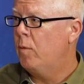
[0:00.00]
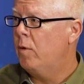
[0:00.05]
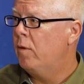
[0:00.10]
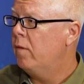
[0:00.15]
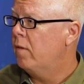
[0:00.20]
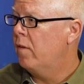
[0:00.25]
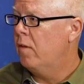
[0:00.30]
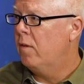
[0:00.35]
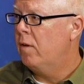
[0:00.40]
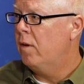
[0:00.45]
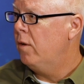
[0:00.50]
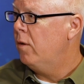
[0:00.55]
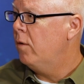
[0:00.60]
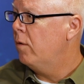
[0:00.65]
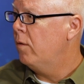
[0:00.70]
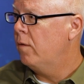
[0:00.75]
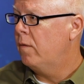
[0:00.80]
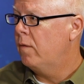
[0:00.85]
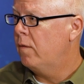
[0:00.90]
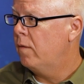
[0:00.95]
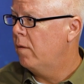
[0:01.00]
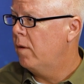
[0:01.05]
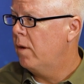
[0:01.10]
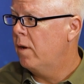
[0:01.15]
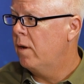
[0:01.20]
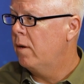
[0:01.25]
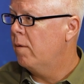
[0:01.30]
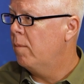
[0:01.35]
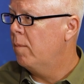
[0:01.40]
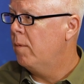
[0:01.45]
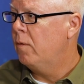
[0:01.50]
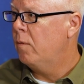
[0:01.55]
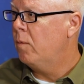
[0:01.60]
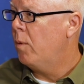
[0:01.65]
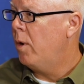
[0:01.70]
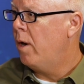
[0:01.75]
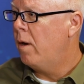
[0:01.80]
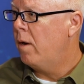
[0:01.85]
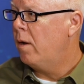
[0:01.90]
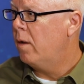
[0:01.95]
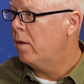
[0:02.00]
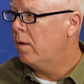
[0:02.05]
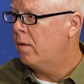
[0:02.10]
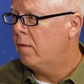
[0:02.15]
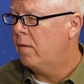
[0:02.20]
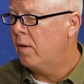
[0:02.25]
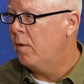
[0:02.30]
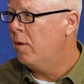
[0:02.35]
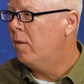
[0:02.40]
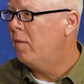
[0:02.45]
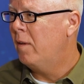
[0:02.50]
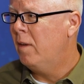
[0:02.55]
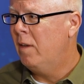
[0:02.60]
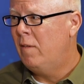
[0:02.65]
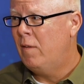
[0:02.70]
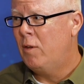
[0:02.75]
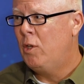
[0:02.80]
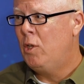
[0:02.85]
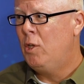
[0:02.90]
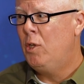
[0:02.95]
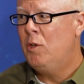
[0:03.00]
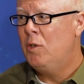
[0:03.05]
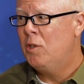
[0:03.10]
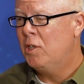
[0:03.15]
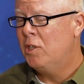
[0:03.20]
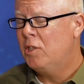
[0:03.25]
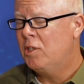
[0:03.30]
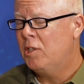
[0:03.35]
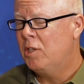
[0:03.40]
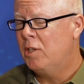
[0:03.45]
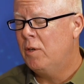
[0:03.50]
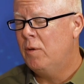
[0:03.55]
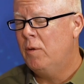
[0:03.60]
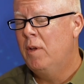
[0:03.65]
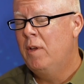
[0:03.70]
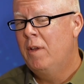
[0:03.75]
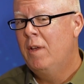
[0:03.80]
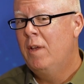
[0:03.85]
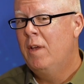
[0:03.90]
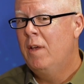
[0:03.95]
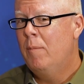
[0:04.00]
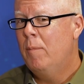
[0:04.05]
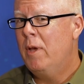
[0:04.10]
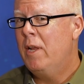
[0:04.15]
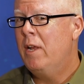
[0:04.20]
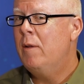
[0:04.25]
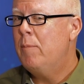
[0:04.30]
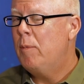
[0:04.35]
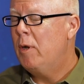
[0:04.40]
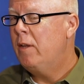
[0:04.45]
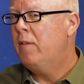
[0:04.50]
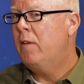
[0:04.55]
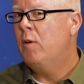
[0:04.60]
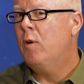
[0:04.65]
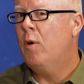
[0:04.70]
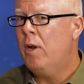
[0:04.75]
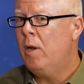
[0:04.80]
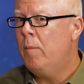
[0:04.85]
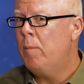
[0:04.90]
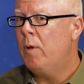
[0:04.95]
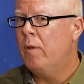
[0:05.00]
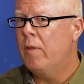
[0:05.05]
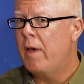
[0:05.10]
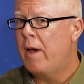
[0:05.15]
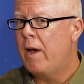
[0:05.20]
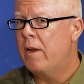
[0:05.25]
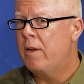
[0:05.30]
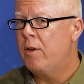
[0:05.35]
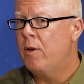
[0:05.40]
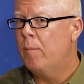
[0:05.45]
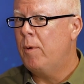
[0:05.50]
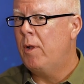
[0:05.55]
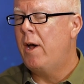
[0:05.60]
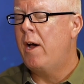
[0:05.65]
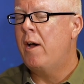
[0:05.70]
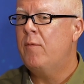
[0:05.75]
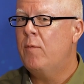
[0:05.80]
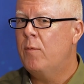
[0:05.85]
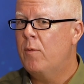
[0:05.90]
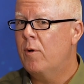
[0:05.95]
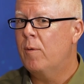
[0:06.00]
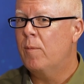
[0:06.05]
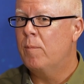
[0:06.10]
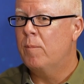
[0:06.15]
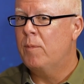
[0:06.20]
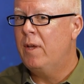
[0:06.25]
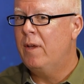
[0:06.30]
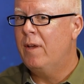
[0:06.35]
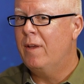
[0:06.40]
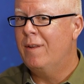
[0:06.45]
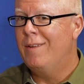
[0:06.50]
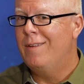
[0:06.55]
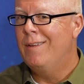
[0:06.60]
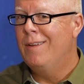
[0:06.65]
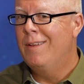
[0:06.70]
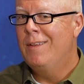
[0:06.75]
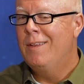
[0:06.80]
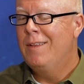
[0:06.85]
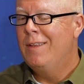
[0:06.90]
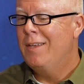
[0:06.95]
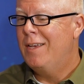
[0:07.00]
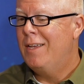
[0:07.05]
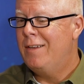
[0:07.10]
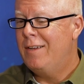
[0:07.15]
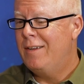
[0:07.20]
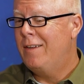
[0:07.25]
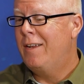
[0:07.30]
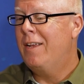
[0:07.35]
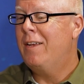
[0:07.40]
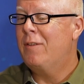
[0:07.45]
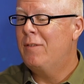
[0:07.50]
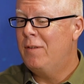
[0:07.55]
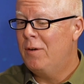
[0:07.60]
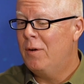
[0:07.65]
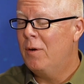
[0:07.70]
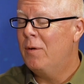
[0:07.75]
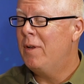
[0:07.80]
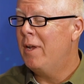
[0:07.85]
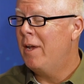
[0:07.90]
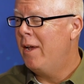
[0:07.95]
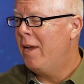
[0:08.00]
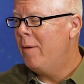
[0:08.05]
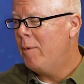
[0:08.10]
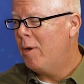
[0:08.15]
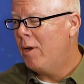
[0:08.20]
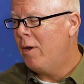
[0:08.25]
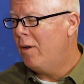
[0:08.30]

ones in the news yep. um, as well. And so it's, it's a huge issue. But, but it's incredible that your platform can, can detect zero day, but